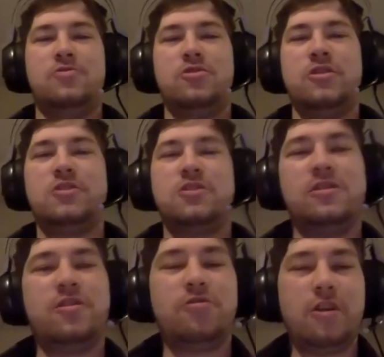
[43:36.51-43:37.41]

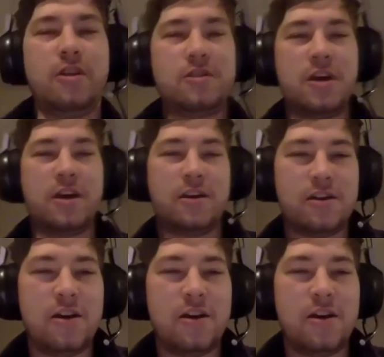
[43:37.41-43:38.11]
traditionally three, the tank,